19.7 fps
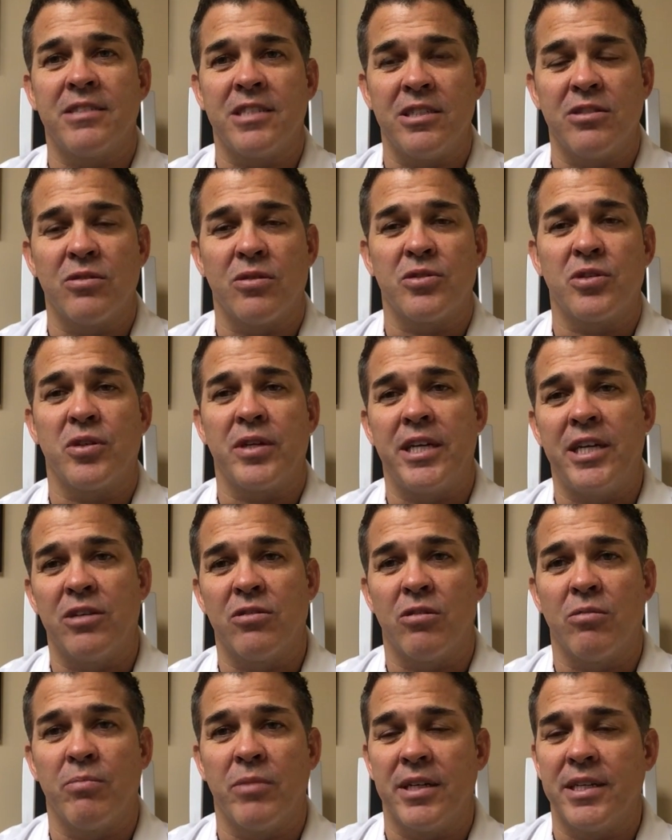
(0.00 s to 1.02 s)
She's also here
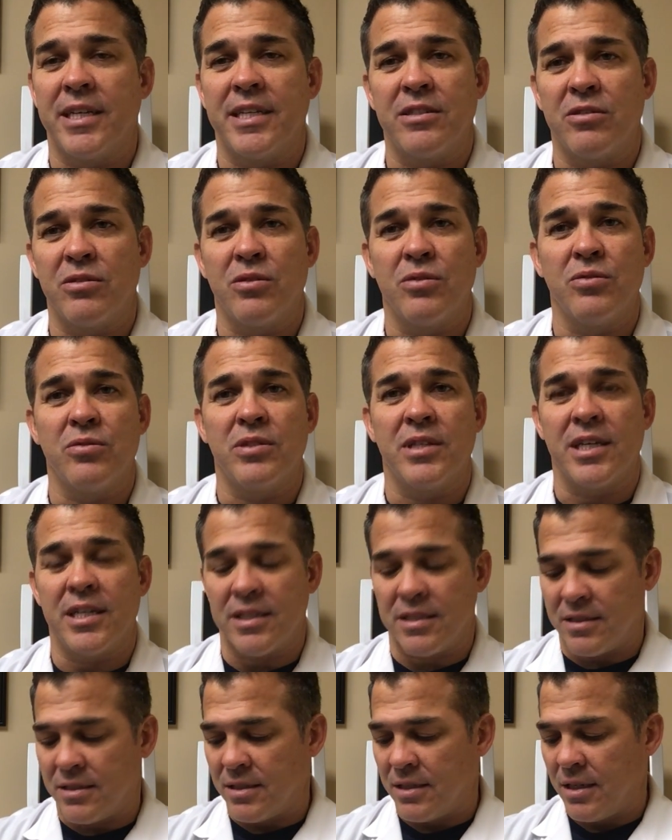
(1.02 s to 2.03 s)
on Mondays and
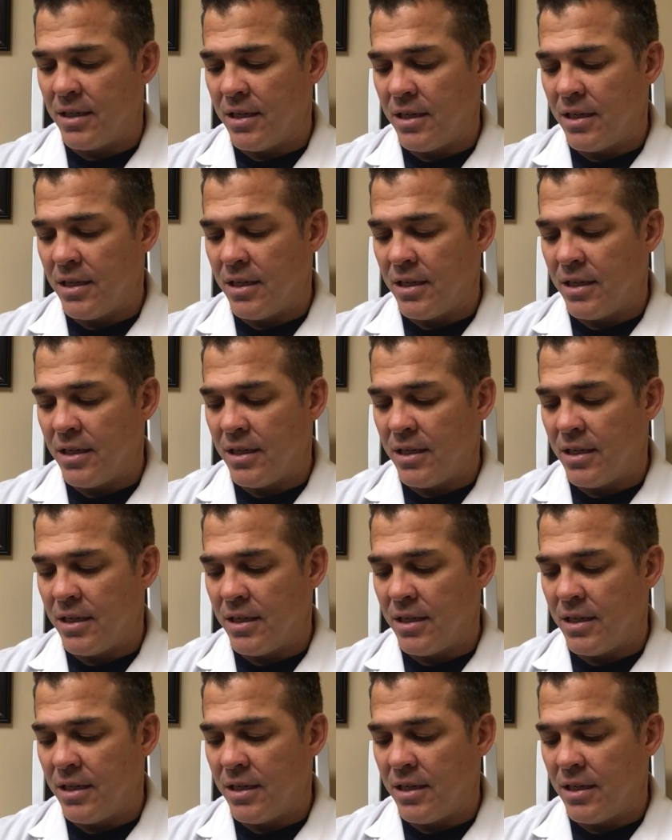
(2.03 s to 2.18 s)
Tuesdays.